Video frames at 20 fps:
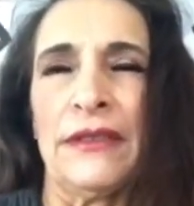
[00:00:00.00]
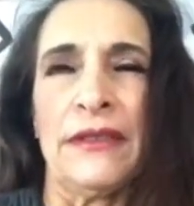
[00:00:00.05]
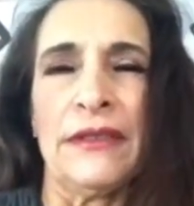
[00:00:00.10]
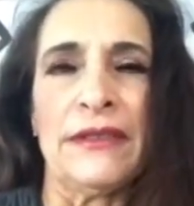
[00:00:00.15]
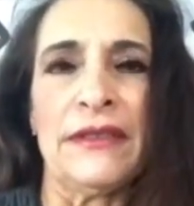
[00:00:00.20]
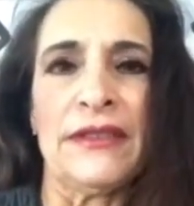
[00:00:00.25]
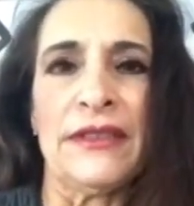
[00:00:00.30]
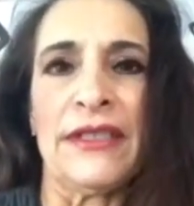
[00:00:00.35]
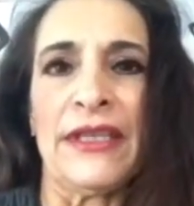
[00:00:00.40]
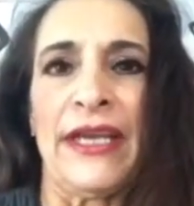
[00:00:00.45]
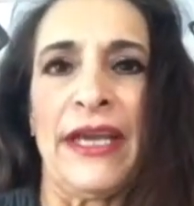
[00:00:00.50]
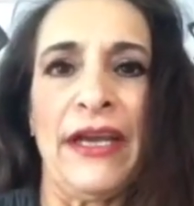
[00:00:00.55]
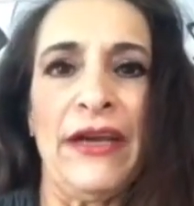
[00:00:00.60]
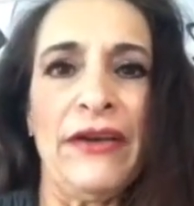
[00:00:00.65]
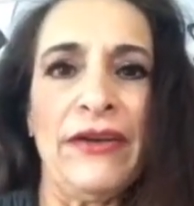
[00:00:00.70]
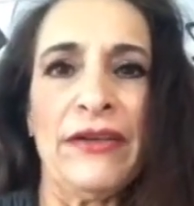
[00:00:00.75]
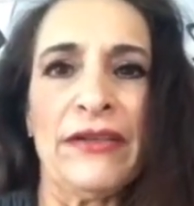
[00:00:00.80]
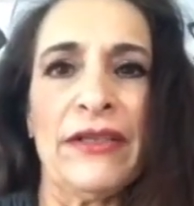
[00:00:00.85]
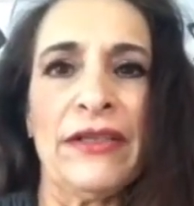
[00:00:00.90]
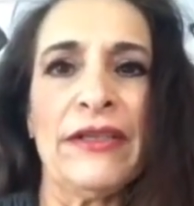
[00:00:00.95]

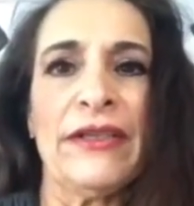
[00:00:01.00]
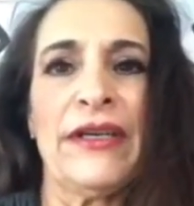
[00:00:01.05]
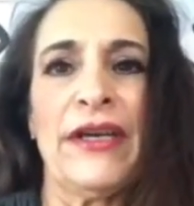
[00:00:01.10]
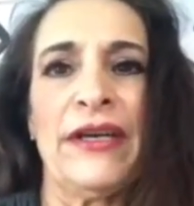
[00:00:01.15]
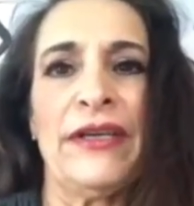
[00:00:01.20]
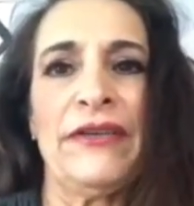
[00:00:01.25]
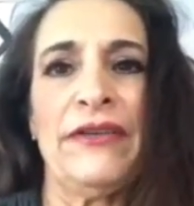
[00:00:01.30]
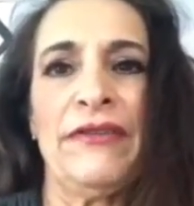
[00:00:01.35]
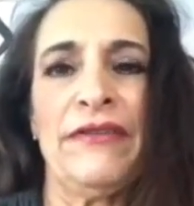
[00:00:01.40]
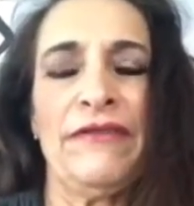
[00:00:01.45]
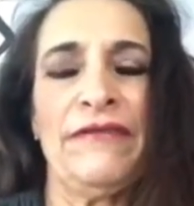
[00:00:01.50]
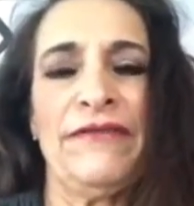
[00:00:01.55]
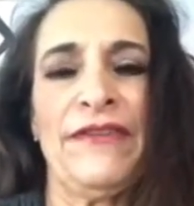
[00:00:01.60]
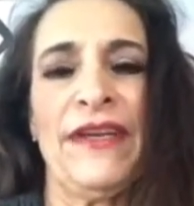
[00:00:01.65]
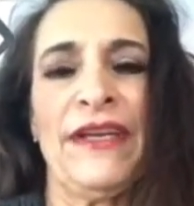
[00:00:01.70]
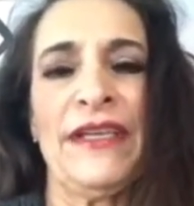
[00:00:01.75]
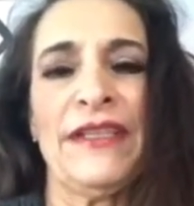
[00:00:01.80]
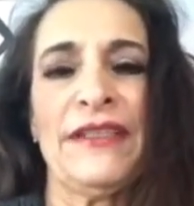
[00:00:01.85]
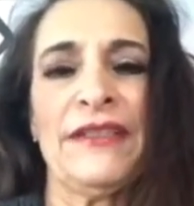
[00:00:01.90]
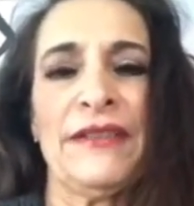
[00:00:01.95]
scared look on her
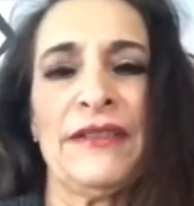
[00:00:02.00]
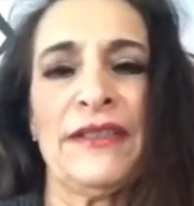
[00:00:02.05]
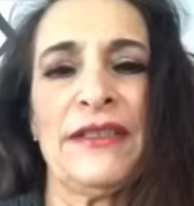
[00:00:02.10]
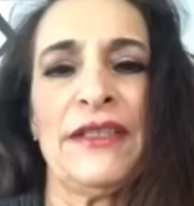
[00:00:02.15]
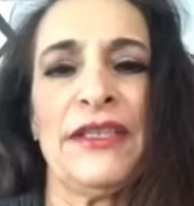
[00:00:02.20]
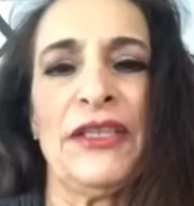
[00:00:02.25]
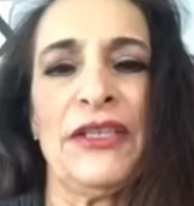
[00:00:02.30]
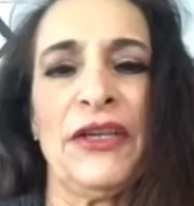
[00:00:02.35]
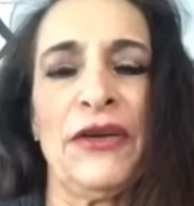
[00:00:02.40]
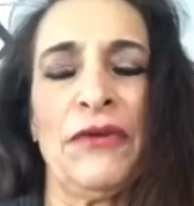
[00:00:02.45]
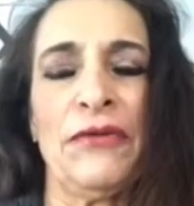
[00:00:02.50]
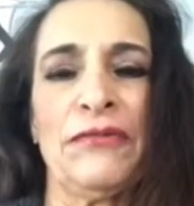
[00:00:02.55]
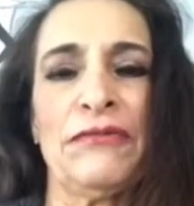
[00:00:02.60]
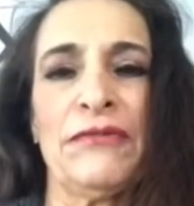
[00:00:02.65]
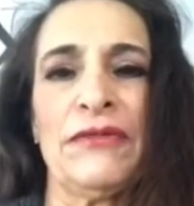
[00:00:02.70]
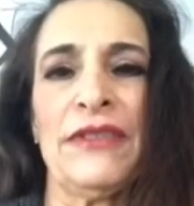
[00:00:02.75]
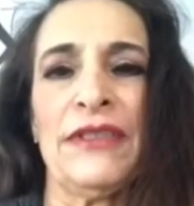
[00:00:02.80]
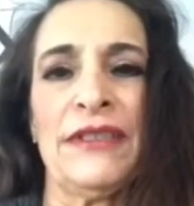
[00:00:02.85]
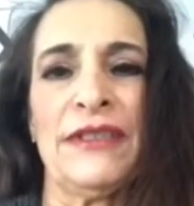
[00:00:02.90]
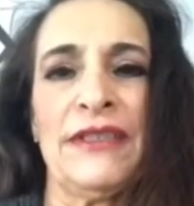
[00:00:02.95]
face, you know,
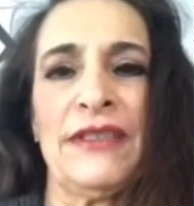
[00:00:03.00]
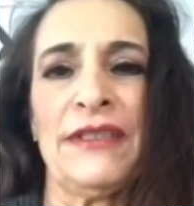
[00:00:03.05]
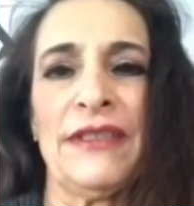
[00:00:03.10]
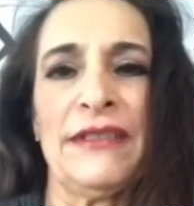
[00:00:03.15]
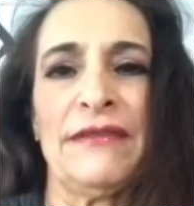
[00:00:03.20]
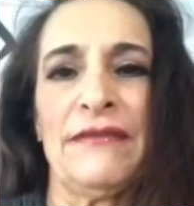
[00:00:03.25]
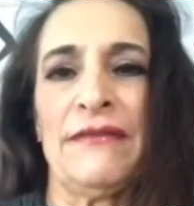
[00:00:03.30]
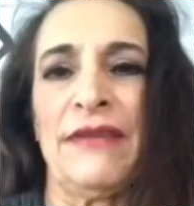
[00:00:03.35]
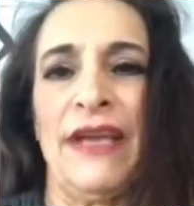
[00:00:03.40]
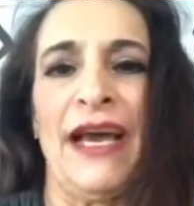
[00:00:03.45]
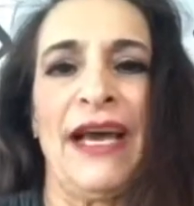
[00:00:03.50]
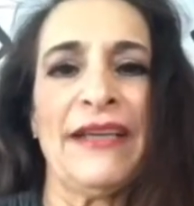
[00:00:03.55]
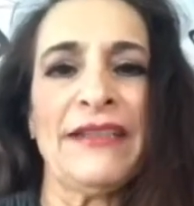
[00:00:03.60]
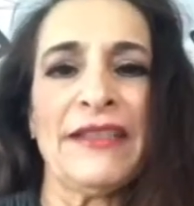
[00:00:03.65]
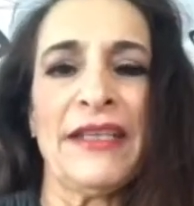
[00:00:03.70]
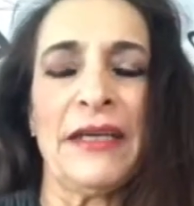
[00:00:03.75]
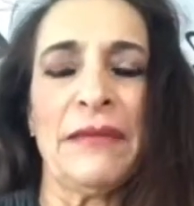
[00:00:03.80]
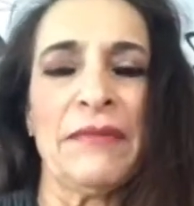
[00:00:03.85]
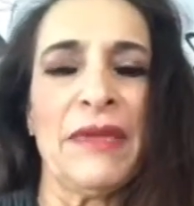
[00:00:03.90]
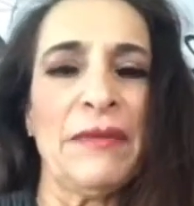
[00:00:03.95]
just
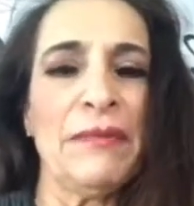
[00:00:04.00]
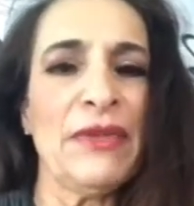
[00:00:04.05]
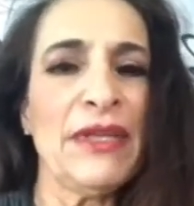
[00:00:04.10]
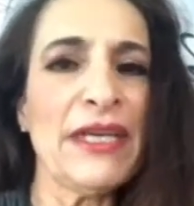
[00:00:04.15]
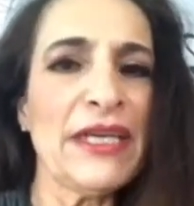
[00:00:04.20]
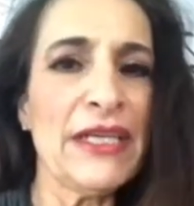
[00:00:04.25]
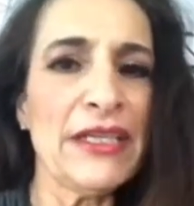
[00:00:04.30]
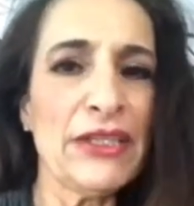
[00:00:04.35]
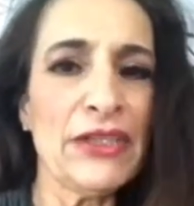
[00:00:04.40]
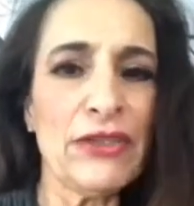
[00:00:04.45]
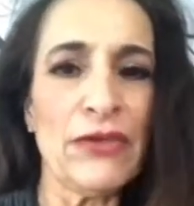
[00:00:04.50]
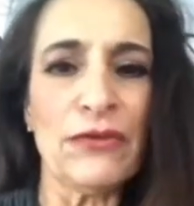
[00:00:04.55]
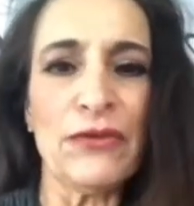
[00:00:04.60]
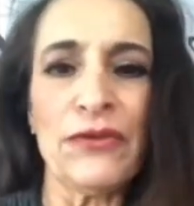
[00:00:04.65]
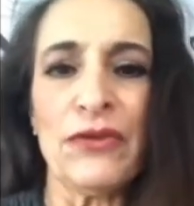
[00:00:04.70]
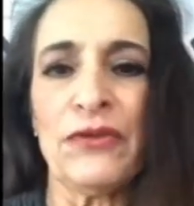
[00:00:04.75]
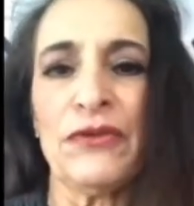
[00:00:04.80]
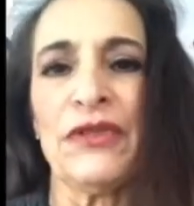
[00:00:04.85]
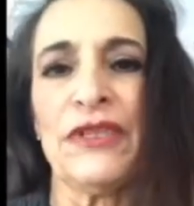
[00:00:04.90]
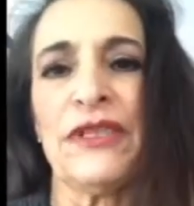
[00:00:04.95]
asking me, please don't
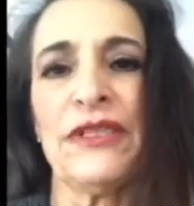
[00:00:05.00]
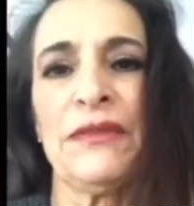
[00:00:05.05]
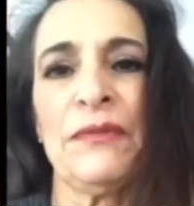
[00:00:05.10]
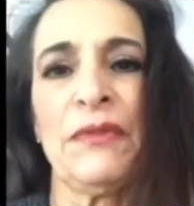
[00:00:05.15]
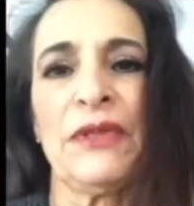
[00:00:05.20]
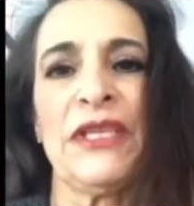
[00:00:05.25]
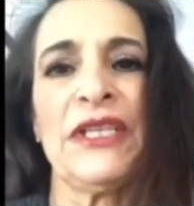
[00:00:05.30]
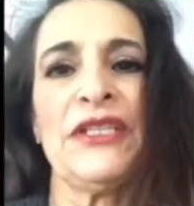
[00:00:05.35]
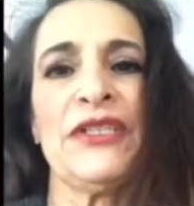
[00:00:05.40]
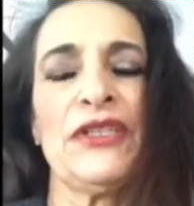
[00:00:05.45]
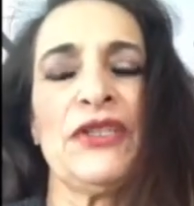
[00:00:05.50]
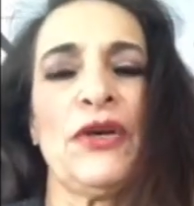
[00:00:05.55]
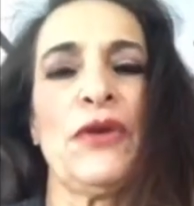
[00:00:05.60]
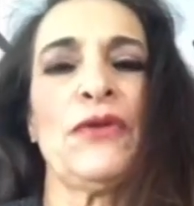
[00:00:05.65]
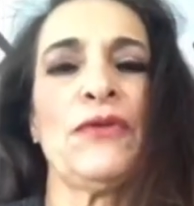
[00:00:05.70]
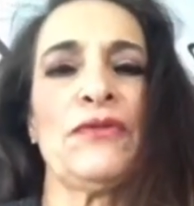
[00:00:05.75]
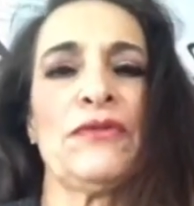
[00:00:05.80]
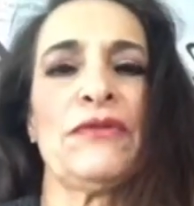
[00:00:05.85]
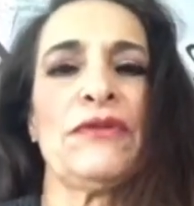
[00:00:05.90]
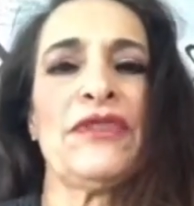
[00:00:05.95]
do this. Please
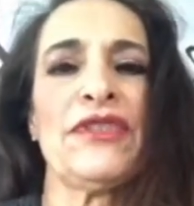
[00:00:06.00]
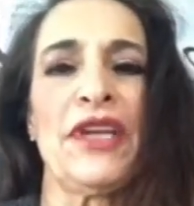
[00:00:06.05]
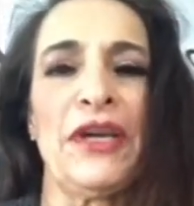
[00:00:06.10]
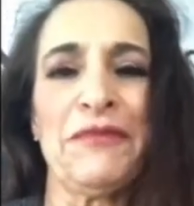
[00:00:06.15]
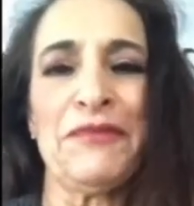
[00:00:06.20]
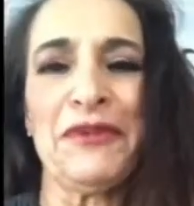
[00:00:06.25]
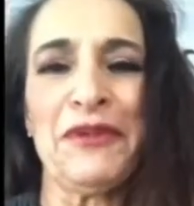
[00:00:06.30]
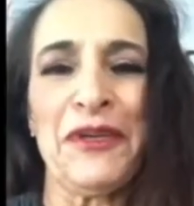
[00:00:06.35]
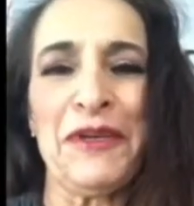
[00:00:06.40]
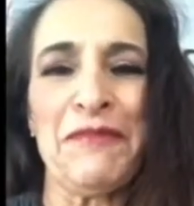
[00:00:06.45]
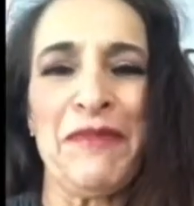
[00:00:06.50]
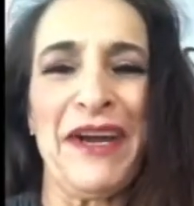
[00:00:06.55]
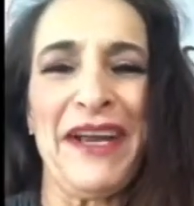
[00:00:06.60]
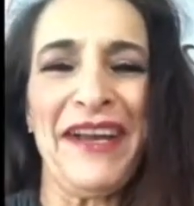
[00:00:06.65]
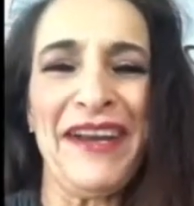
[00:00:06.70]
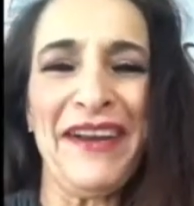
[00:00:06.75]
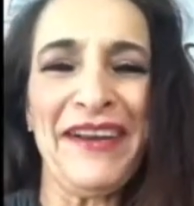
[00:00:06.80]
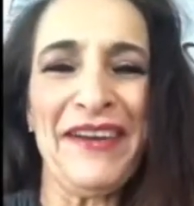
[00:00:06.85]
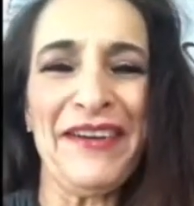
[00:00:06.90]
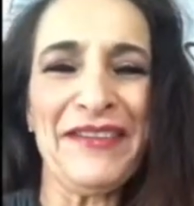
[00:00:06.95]
don't stop doing my
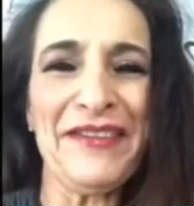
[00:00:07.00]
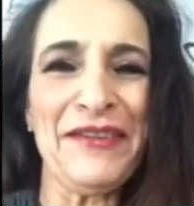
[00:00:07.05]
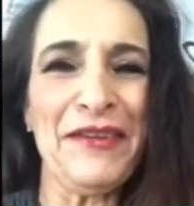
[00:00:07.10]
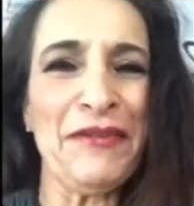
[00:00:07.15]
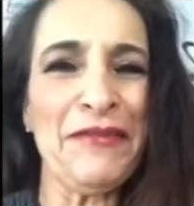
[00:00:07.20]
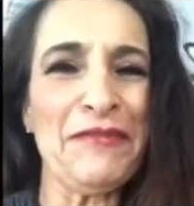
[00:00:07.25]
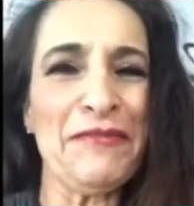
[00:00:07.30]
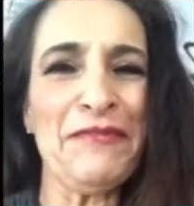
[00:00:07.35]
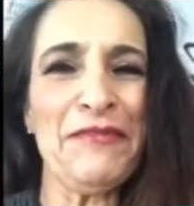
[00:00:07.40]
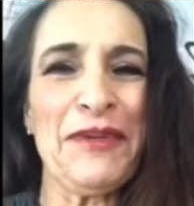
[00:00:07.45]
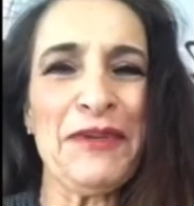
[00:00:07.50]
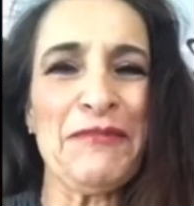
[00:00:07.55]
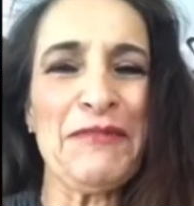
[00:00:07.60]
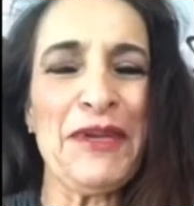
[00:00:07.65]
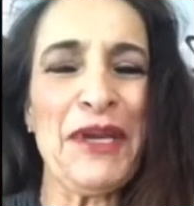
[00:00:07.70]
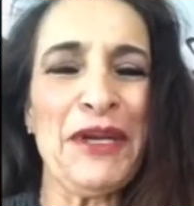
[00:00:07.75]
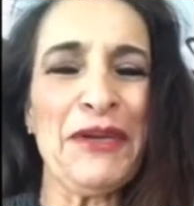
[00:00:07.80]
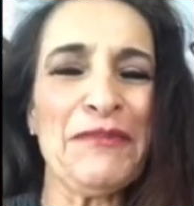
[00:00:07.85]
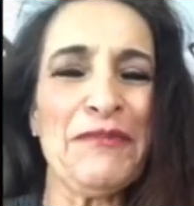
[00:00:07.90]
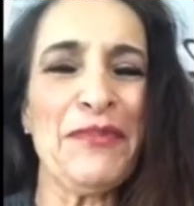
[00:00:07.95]
hair. Don't put
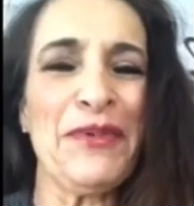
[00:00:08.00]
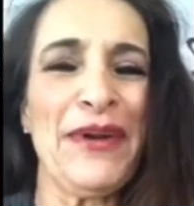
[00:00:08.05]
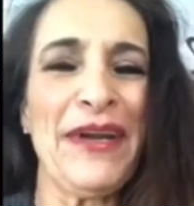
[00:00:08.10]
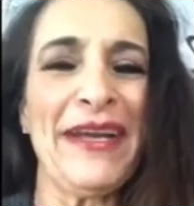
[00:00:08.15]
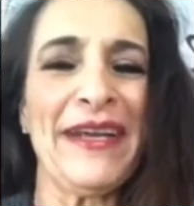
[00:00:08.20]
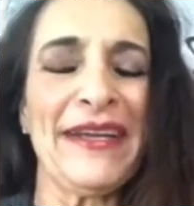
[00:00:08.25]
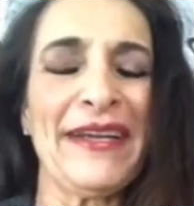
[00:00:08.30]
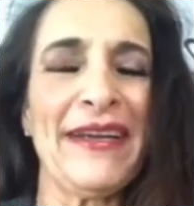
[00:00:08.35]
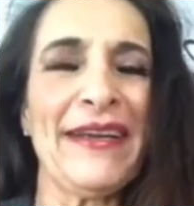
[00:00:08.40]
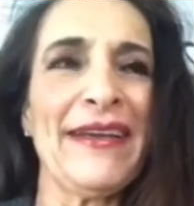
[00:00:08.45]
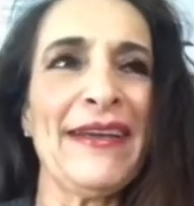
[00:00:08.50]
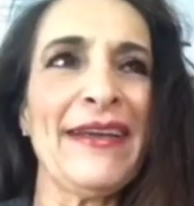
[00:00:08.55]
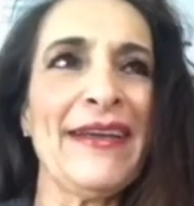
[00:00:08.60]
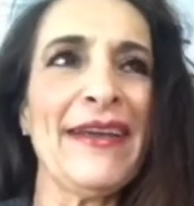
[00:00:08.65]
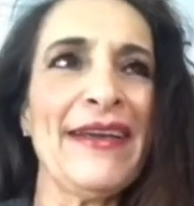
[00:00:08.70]
me on a break.